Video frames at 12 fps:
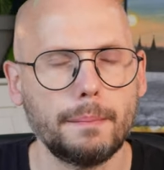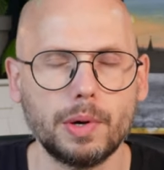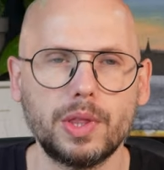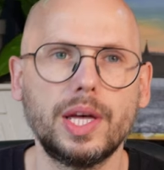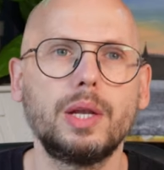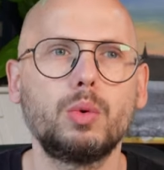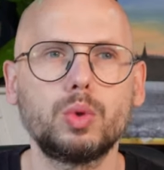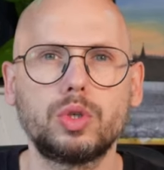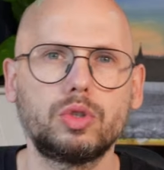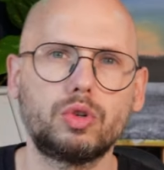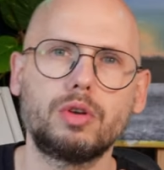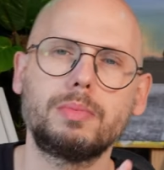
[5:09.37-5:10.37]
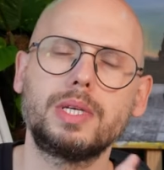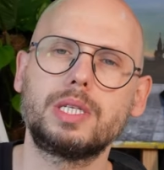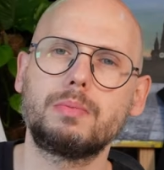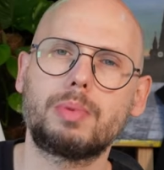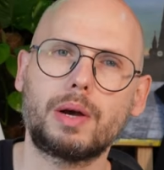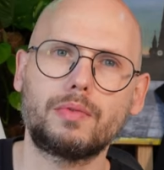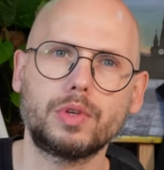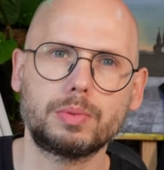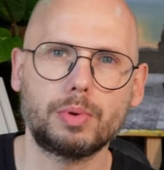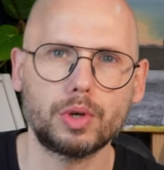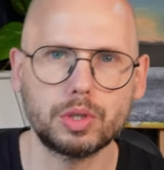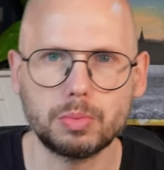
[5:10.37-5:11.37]
but then also trying to be as impactful as
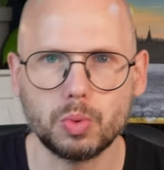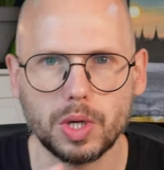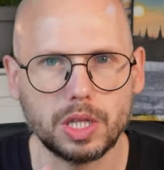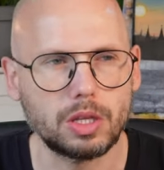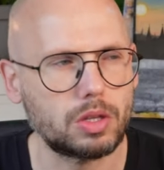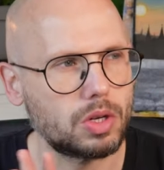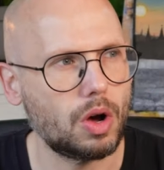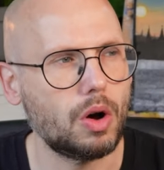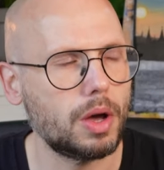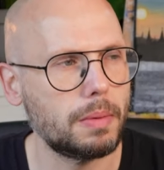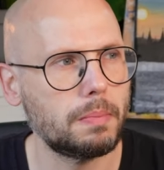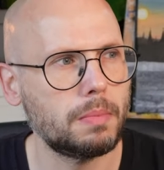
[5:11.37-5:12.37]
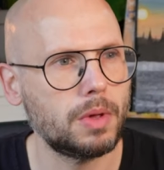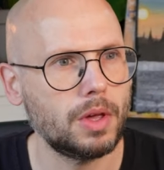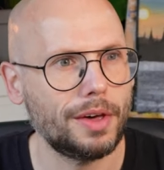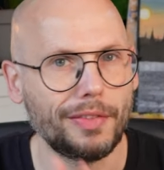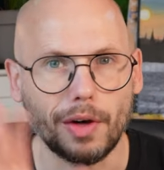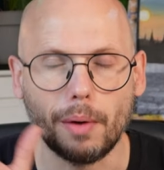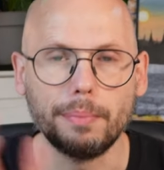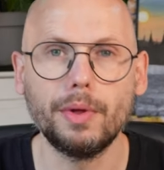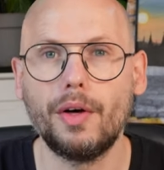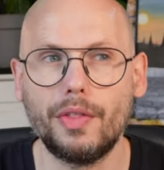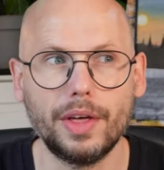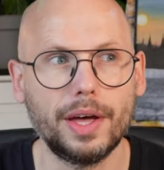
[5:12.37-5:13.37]
possible in the time that I'm
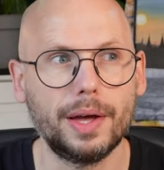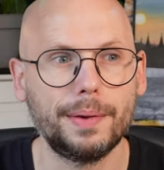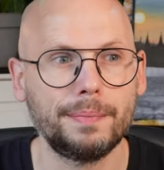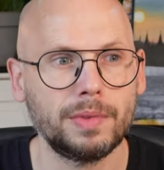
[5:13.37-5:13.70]
not there.